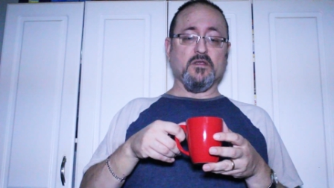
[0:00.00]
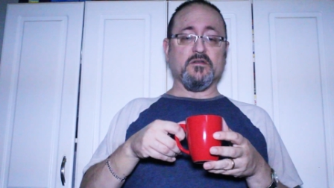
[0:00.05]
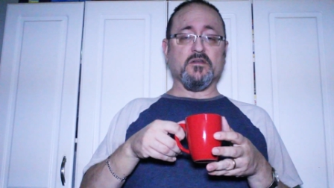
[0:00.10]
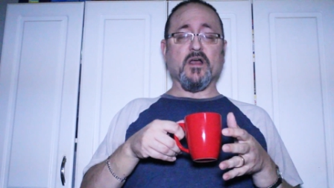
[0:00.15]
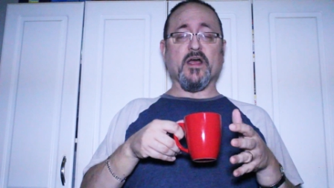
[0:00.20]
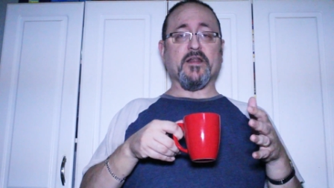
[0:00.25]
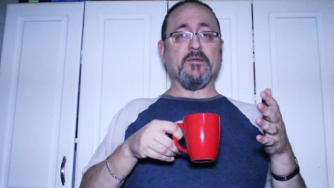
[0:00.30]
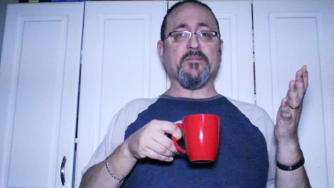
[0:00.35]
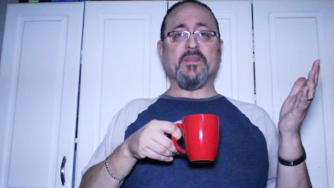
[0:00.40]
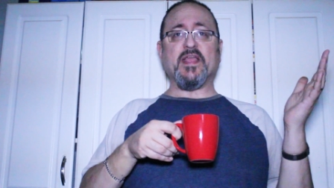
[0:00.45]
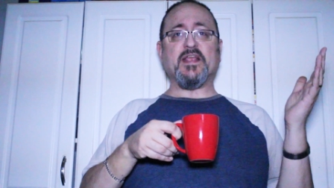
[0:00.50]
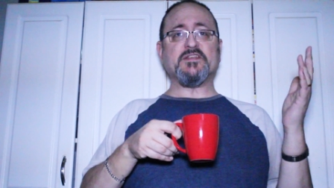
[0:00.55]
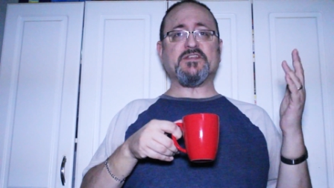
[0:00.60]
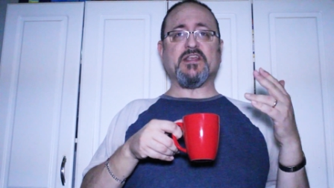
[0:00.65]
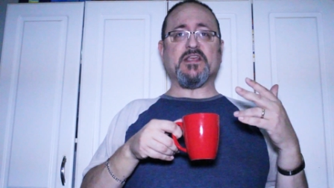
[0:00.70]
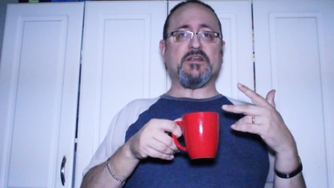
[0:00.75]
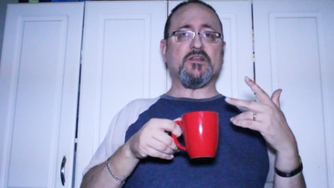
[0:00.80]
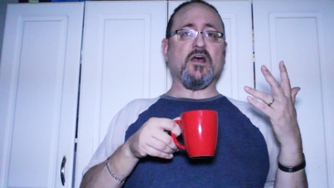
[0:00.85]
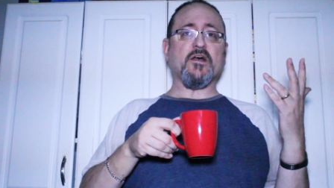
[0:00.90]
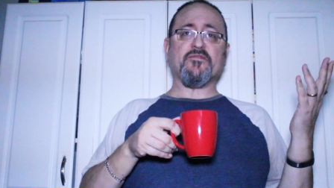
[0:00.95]
Not
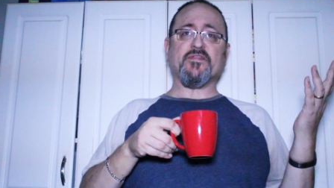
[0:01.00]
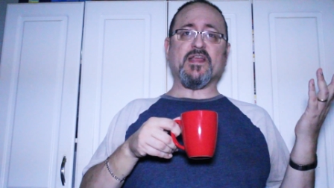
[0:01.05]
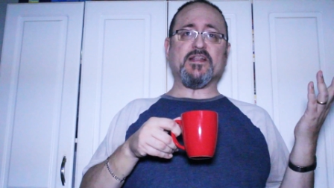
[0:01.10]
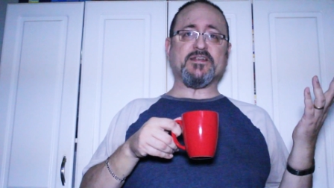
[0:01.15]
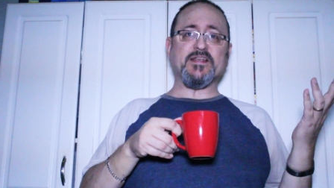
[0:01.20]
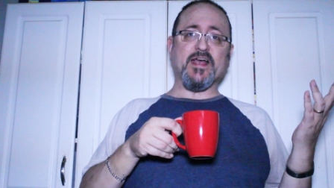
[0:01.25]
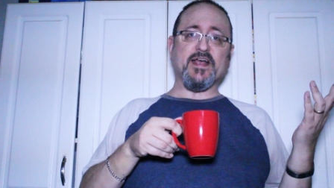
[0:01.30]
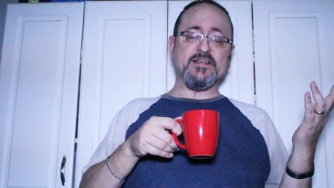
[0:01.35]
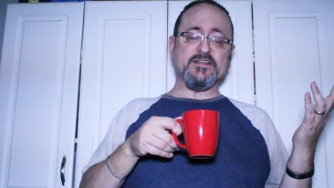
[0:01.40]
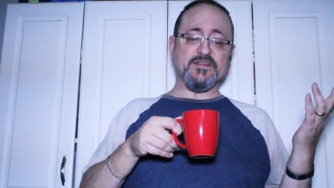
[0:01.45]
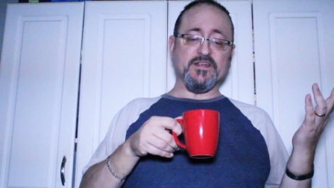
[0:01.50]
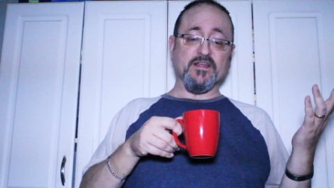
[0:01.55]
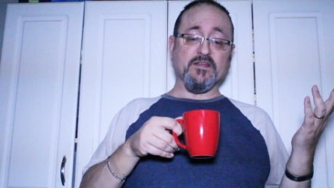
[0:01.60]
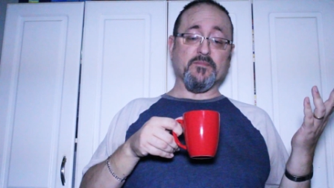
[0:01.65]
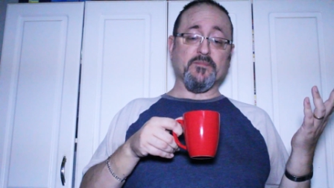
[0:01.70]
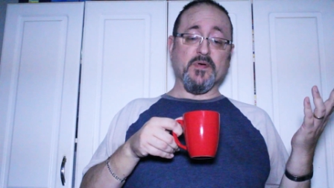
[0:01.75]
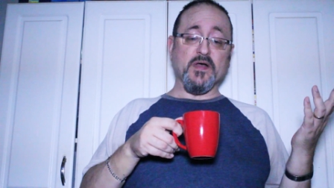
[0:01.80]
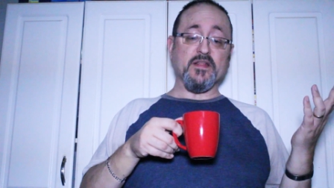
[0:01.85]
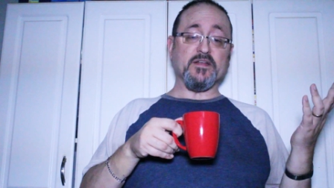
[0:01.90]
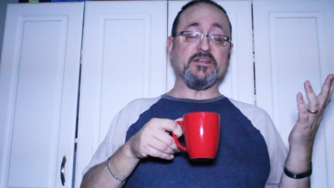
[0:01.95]
amazing, not
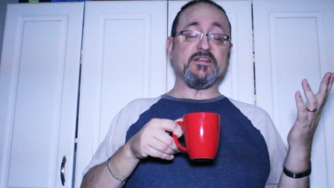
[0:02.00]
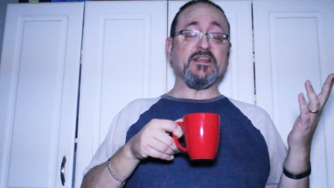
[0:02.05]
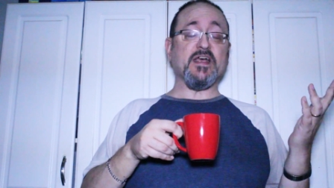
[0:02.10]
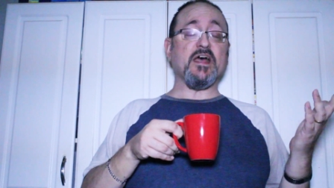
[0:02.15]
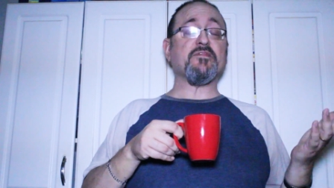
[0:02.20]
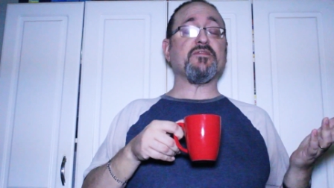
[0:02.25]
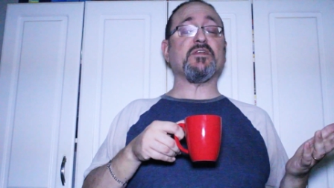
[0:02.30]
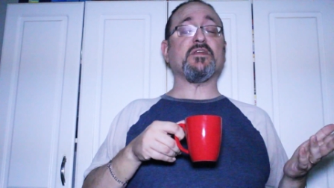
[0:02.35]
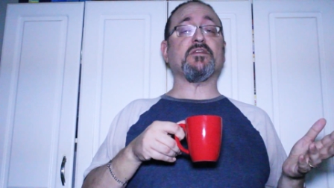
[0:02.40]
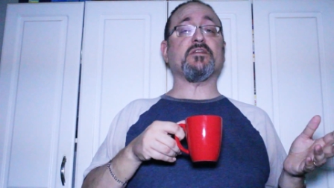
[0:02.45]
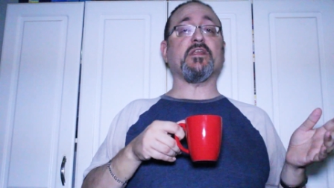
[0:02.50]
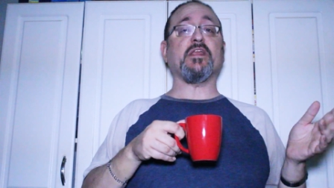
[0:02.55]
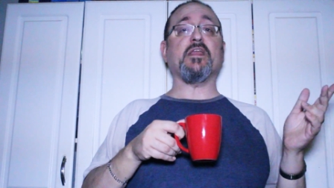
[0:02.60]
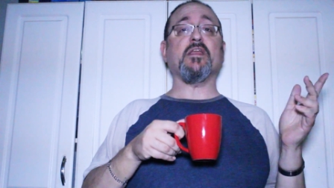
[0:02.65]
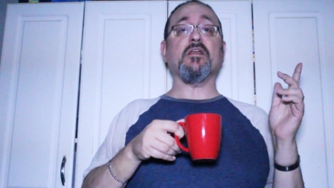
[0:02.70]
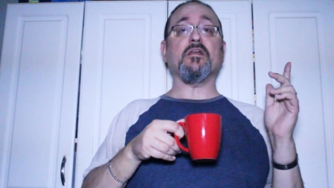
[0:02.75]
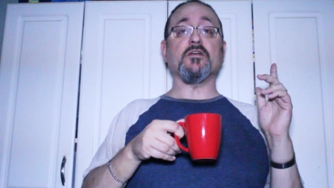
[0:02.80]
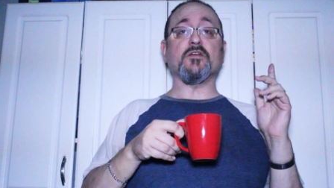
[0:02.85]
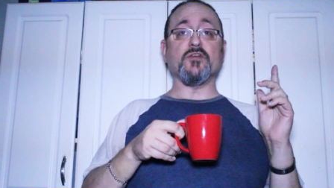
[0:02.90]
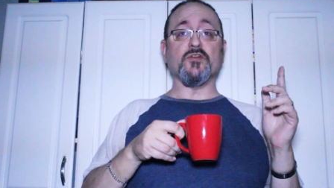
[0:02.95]
fantastic, but
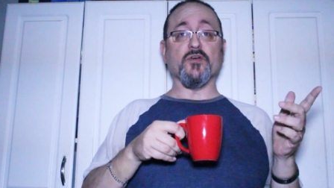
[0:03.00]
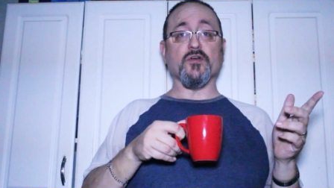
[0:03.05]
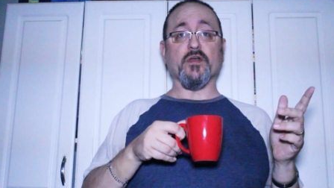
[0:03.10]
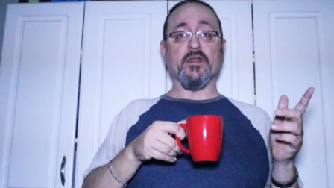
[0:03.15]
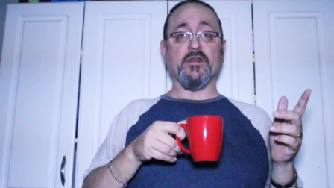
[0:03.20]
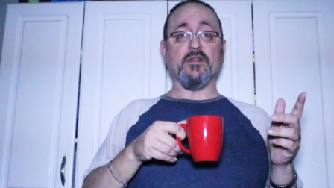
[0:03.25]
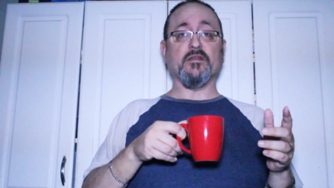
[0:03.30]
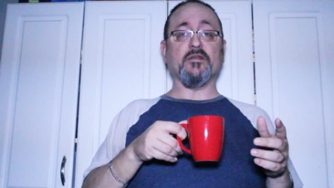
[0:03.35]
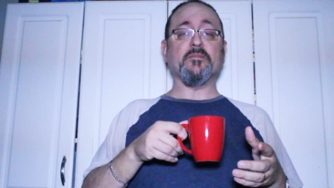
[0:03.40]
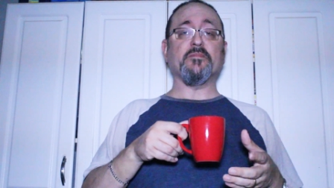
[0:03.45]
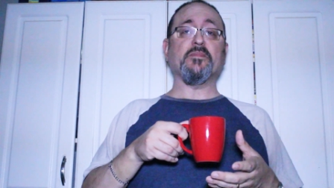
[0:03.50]
definitely good.